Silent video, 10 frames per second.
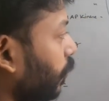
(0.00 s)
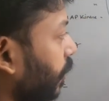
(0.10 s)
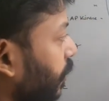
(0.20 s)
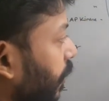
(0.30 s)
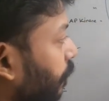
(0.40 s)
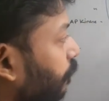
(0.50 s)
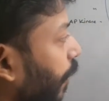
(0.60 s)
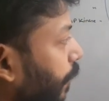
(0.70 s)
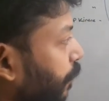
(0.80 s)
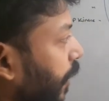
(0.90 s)
can say
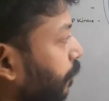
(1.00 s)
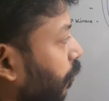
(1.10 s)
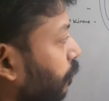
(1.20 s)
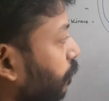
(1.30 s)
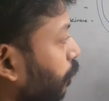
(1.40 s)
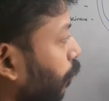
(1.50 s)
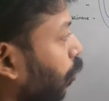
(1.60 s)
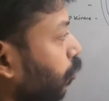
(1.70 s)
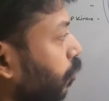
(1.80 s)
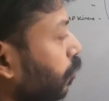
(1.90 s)
5 type of modes